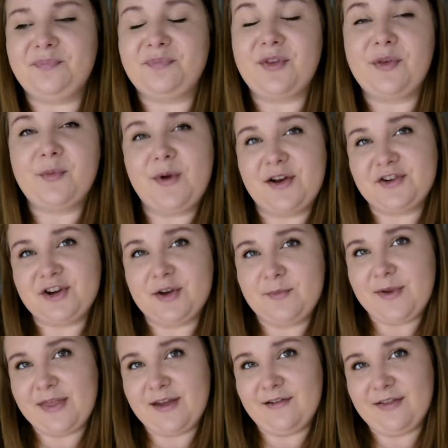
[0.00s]
So we're actually going
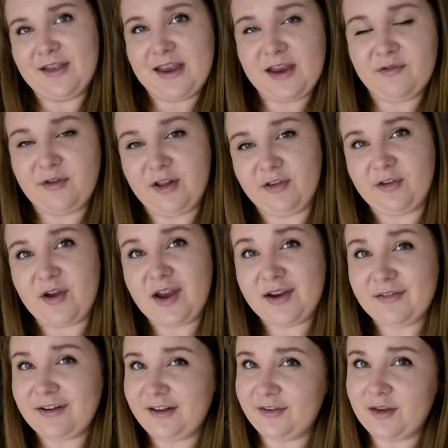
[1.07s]
to be there in the evening, so
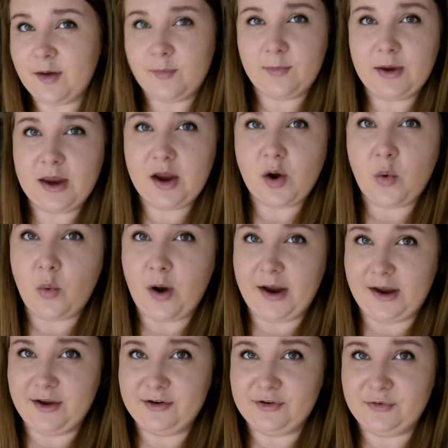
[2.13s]
hopefully it's going to be
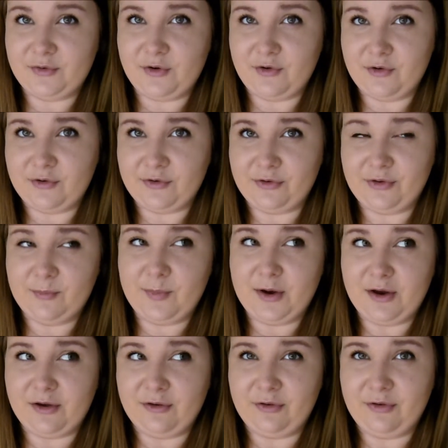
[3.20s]
quiet for us
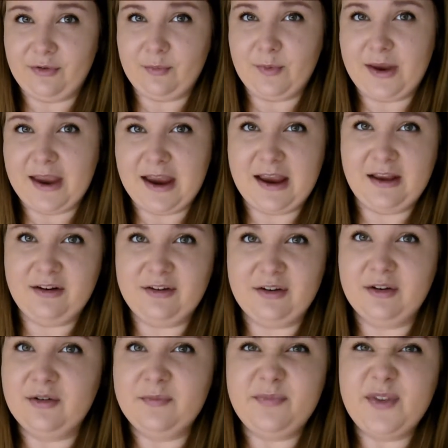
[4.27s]
because we hate
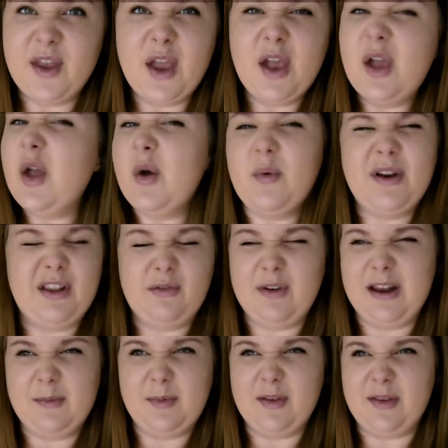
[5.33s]
when it's
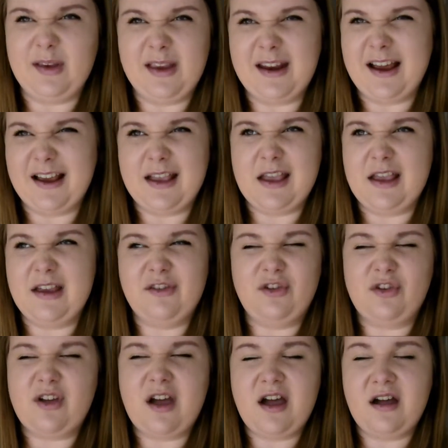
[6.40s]
really busy in IKEA. You
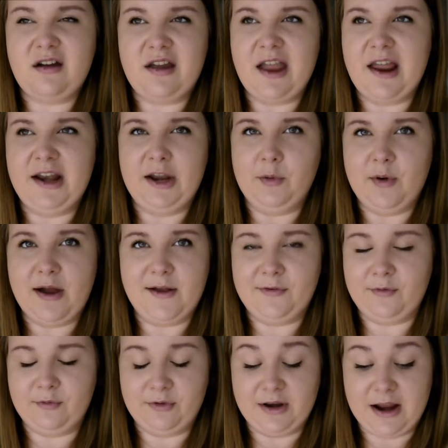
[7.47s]
just can't get anywhere,
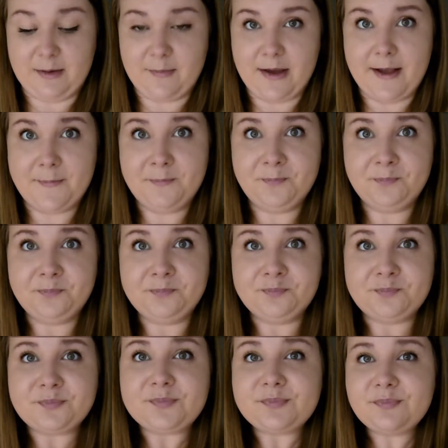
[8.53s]
so it's a nightmare.
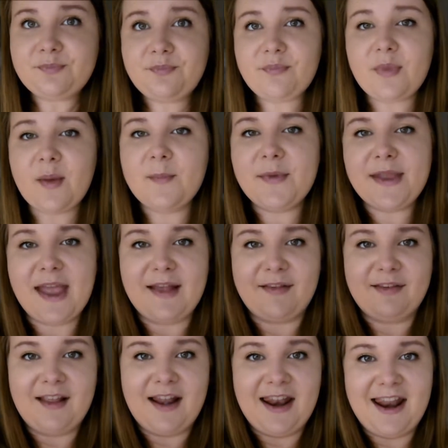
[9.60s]
But
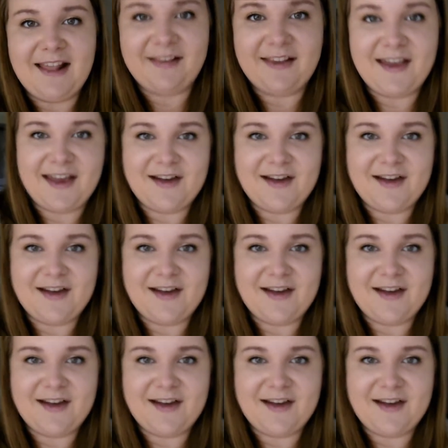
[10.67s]
yes, let's get